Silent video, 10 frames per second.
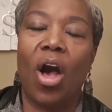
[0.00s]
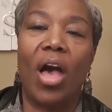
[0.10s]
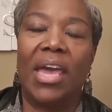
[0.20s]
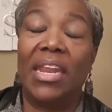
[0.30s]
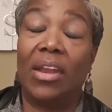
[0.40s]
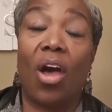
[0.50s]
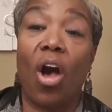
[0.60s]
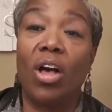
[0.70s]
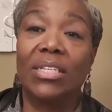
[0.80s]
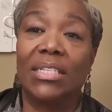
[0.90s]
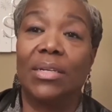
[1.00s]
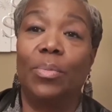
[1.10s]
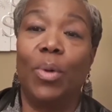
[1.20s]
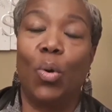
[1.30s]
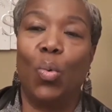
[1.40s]
and an
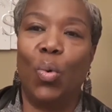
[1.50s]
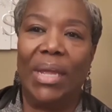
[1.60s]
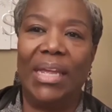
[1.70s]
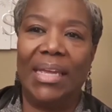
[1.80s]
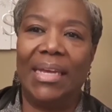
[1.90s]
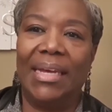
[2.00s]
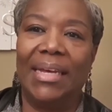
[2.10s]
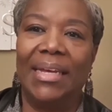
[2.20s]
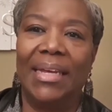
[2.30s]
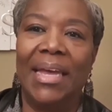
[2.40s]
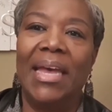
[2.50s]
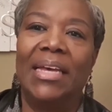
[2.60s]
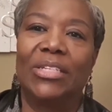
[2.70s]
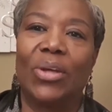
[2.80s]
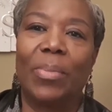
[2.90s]
awesome week.
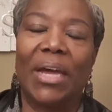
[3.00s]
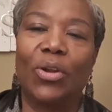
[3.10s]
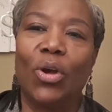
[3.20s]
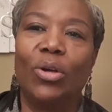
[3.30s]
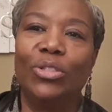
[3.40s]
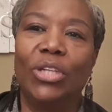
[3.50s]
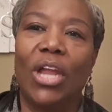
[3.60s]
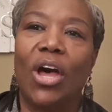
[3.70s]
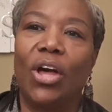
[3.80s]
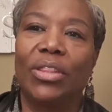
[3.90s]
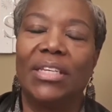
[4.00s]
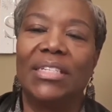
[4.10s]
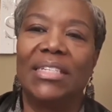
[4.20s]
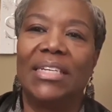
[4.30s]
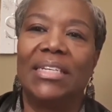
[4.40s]
So I'm not going to hold you long.
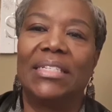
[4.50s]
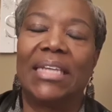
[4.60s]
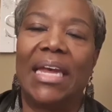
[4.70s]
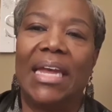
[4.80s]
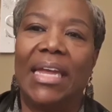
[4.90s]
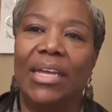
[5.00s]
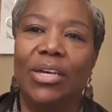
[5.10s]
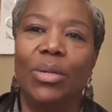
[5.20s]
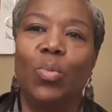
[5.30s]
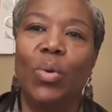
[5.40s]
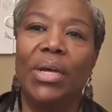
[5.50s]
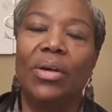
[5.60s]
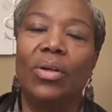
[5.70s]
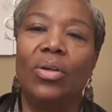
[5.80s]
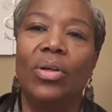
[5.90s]
This is a
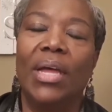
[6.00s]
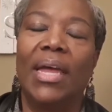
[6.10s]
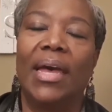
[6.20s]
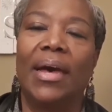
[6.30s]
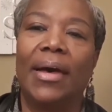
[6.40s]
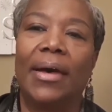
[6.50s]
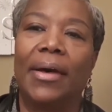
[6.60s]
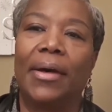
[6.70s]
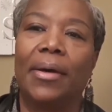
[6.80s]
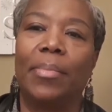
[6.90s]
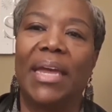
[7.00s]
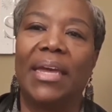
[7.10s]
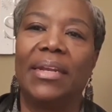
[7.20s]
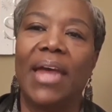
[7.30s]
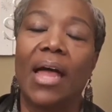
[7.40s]
Goodwill um,
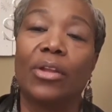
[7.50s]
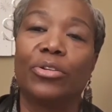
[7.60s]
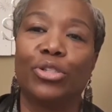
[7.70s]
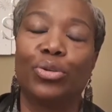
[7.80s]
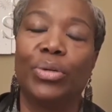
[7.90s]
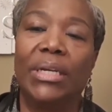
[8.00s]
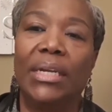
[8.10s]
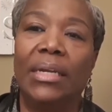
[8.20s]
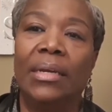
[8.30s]
and Dollar Tree